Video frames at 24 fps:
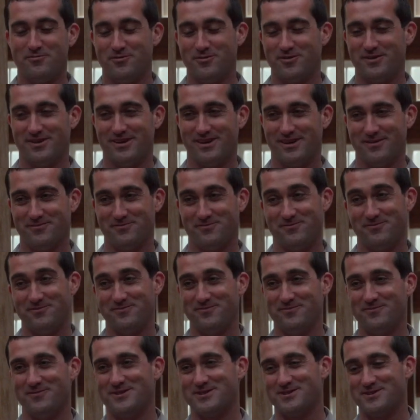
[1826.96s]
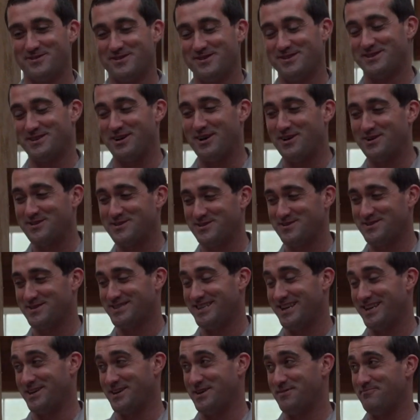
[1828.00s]
Woods Hole has also
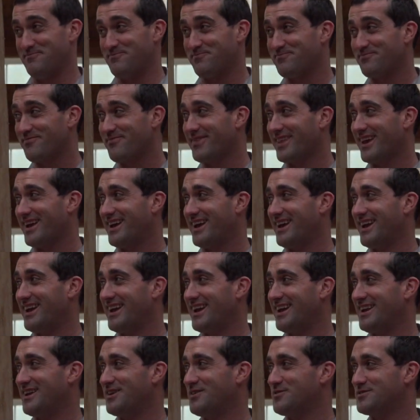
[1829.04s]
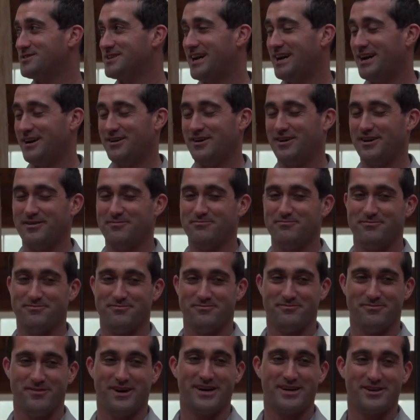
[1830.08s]
set up a,
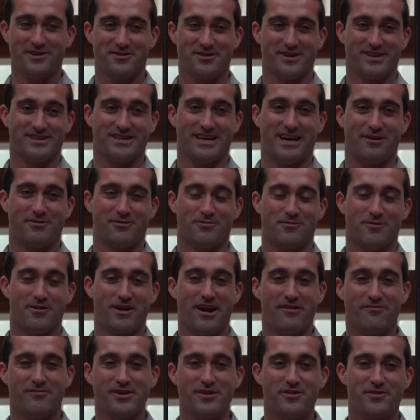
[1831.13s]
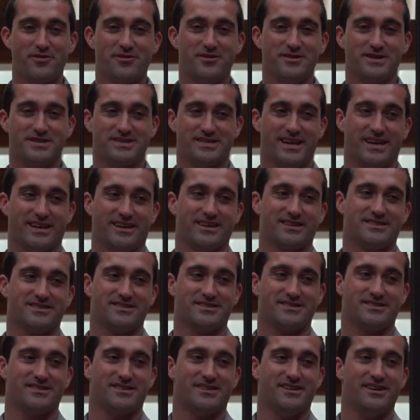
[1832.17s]
a, monitoring tower where every 30
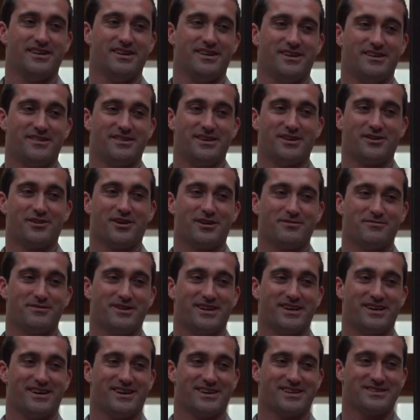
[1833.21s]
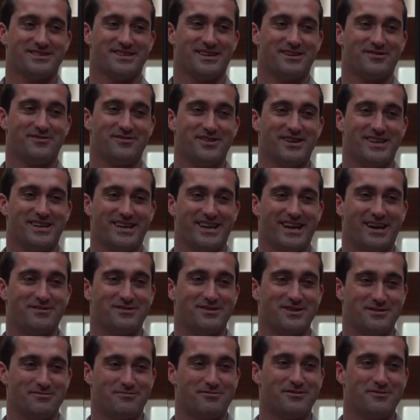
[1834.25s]
seconds the carbon dioxide reading out
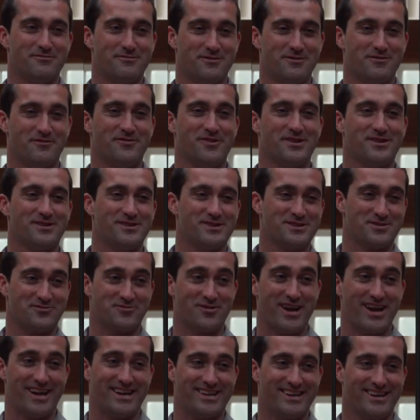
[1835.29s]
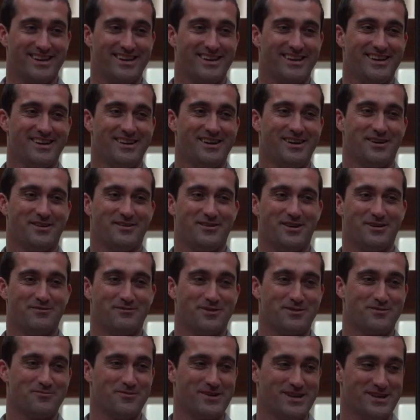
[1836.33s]
to the perimeter of the field is read, along
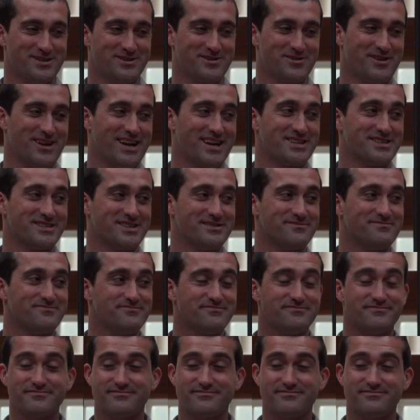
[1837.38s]
with wind direction.